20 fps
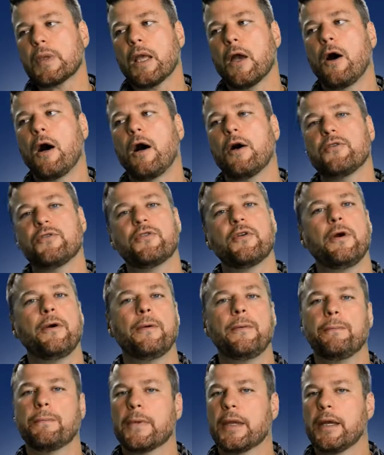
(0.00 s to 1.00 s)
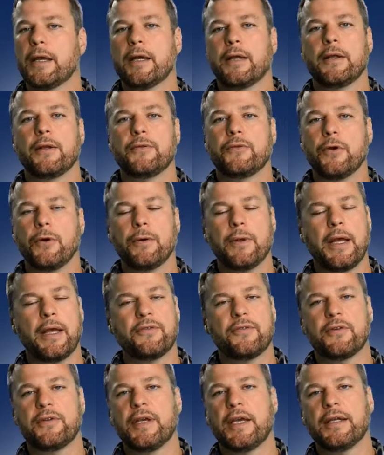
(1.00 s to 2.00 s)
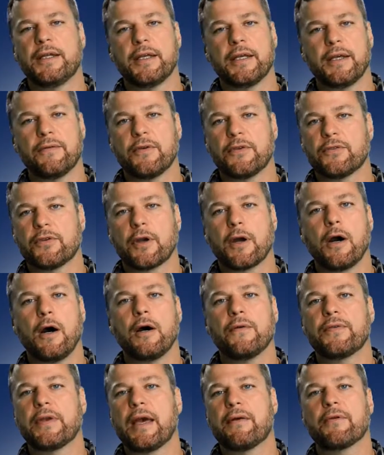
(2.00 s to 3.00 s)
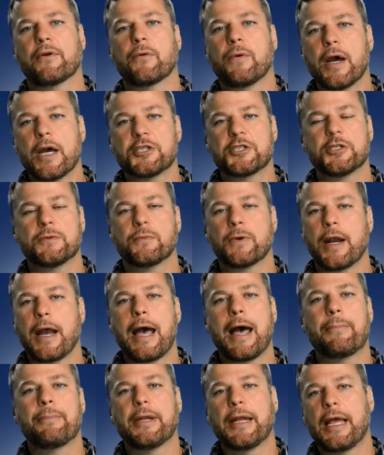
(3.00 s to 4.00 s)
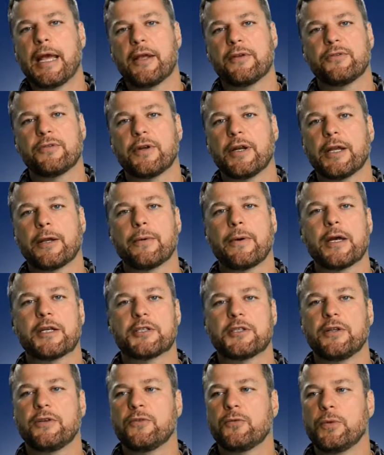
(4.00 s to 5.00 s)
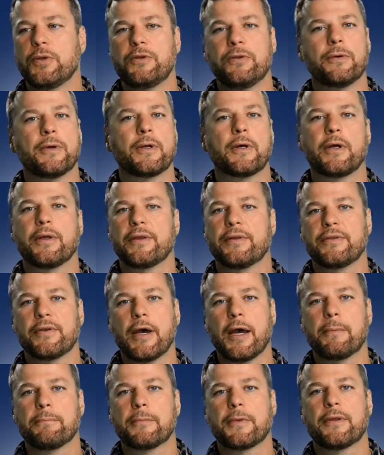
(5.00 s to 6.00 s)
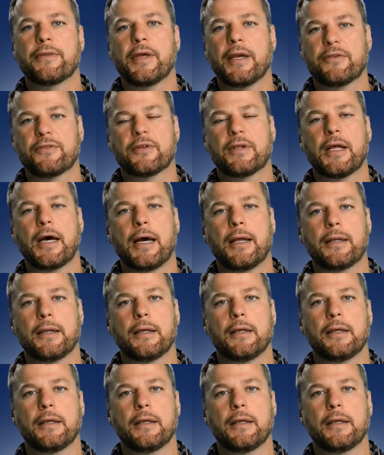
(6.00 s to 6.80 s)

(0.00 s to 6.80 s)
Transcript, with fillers: Also, don't hesitate to give us a call if you have a question. We're happy to answer any questions. We do it all the time. Thanks a lot.